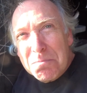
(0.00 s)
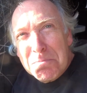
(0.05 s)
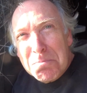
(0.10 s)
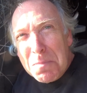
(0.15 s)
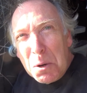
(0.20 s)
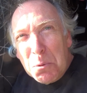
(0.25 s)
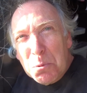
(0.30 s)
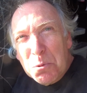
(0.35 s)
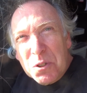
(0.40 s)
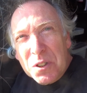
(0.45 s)

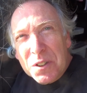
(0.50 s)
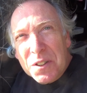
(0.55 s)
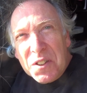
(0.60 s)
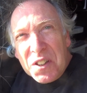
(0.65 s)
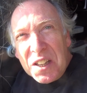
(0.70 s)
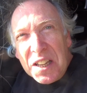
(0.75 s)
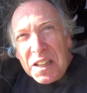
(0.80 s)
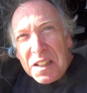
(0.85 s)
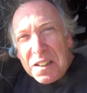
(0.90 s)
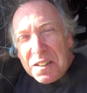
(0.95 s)
Motor
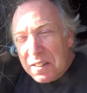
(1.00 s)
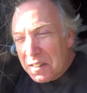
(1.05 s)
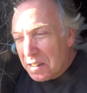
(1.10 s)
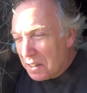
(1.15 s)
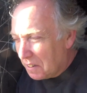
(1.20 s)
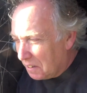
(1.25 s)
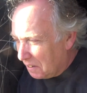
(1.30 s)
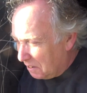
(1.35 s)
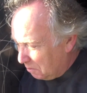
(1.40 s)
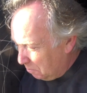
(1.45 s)
thing,
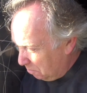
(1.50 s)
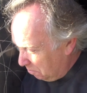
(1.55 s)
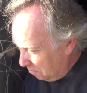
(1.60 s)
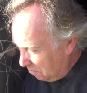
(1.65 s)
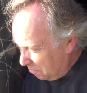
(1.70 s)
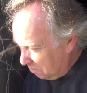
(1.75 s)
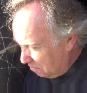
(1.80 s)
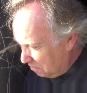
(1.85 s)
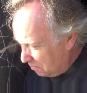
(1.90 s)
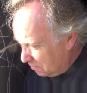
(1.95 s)

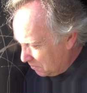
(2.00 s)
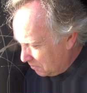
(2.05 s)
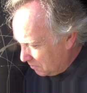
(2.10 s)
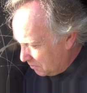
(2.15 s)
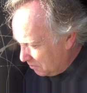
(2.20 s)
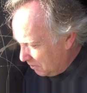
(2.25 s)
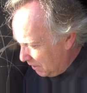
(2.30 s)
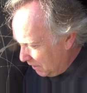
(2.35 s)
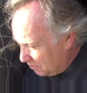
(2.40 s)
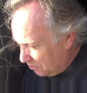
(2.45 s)

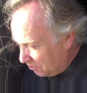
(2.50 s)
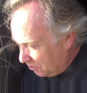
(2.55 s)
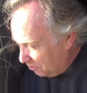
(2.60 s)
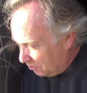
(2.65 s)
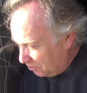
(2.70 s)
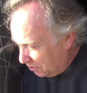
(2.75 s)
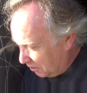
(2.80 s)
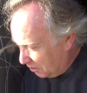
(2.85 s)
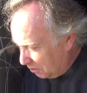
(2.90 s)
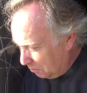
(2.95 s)
grass
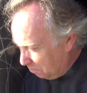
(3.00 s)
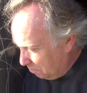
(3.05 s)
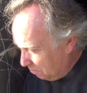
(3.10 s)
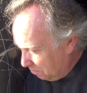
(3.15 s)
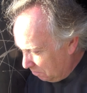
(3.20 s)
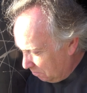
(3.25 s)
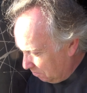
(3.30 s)
cutter come